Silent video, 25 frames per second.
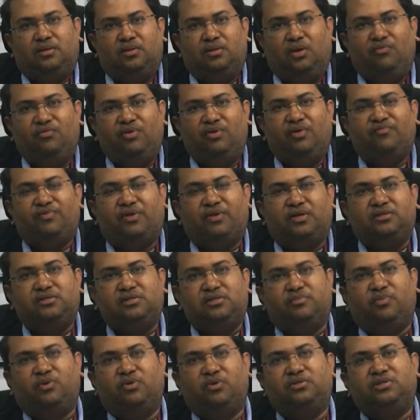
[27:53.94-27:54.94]
Now we have touched
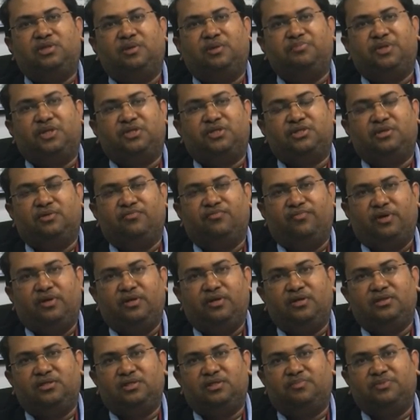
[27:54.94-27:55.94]
upon subsection
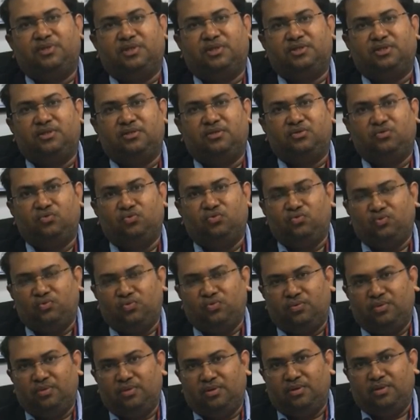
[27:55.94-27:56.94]
1 and subsection 2.
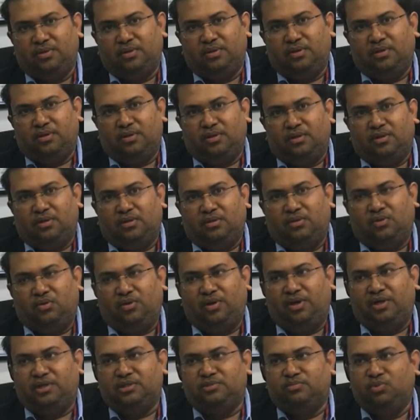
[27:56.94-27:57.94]
Now
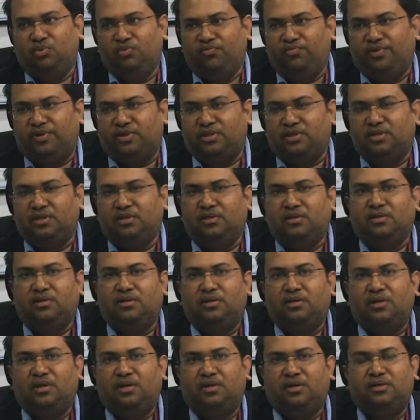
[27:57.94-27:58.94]
let us move further
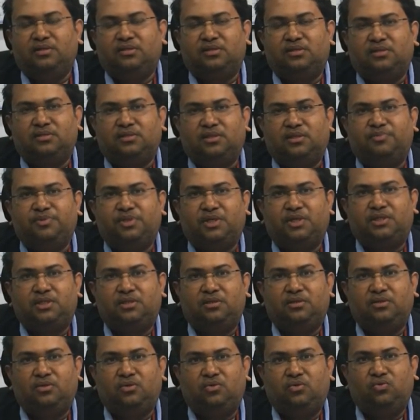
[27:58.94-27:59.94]
and discuss
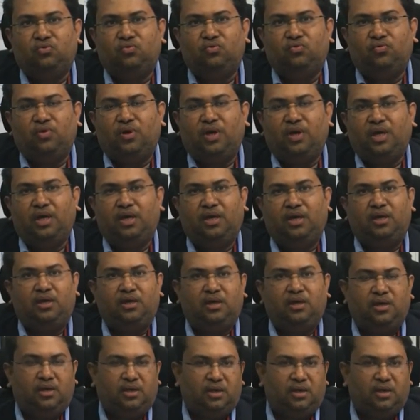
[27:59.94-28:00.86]
subsection 2A